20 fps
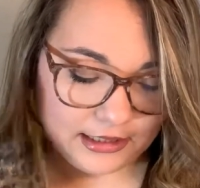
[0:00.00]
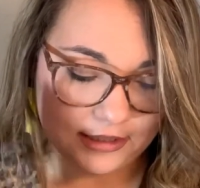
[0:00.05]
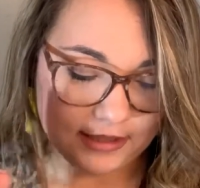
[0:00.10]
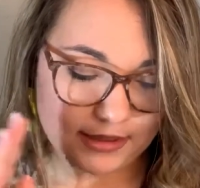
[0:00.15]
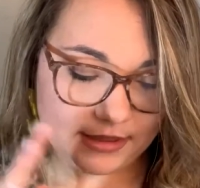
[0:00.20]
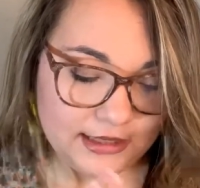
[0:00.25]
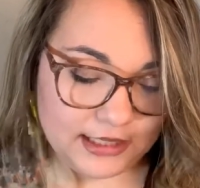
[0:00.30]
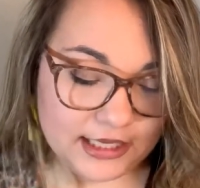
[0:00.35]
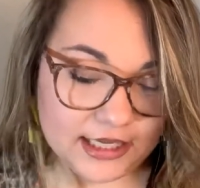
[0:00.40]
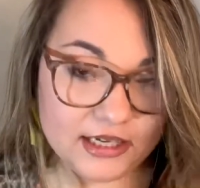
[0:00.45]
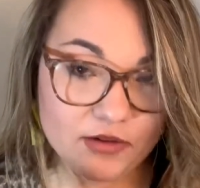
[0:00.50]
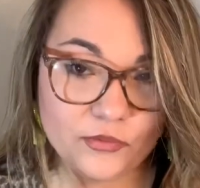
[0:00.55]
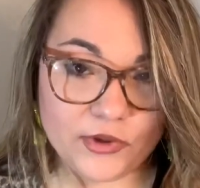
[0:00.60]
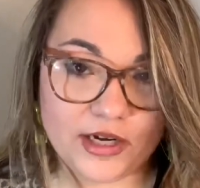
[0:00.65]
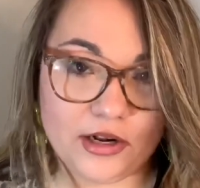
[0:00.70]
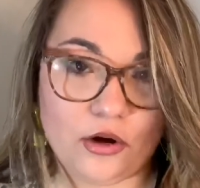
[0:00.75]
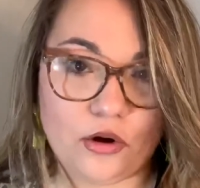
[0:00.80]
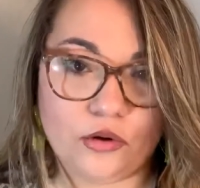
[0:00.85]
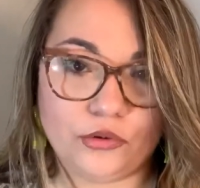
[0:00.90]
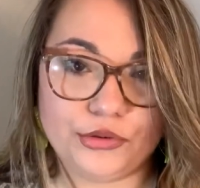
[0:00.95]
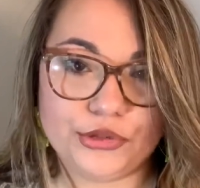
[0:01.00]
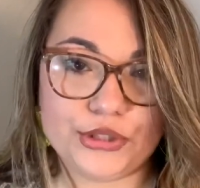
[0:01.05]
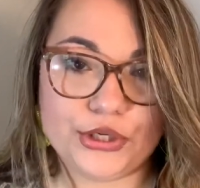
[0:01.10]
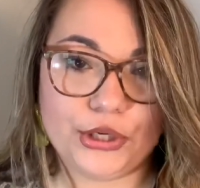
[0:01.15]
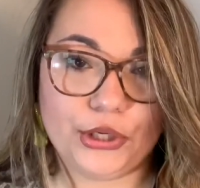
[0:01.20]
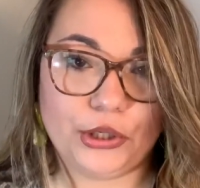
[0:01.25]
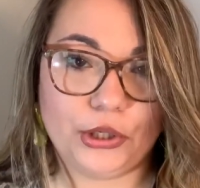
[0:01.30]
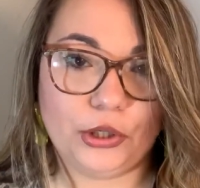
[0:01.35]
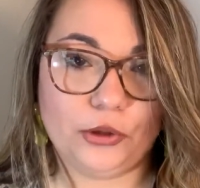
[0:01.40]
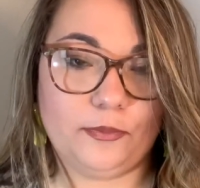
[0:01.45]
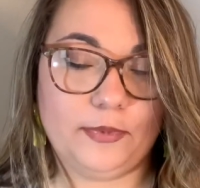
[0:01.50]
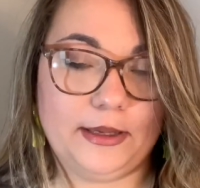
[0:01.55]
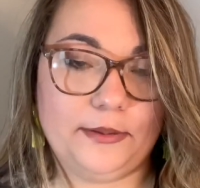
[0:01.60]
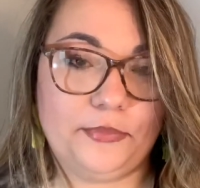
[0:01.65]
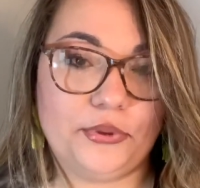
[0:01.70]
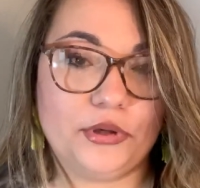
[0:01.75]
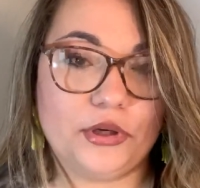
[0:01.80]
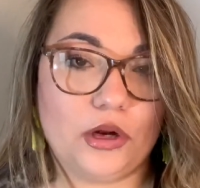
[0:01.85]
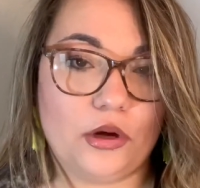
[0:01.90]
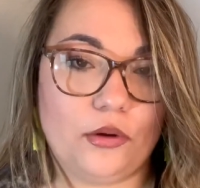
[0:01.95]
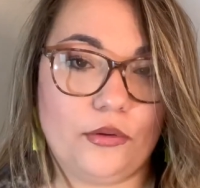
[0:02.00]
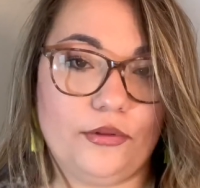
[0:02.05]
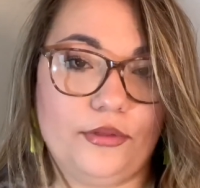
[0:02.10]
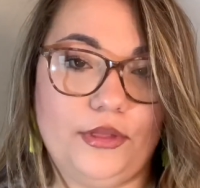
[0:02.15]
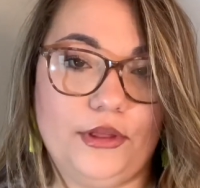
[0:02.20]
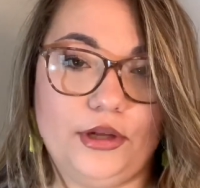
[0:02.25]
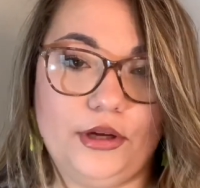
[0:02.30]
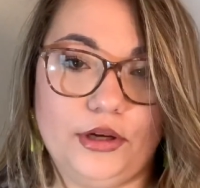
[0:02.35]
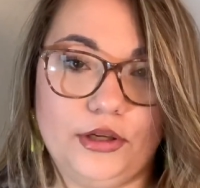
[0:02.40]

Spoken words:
then went on to be put on the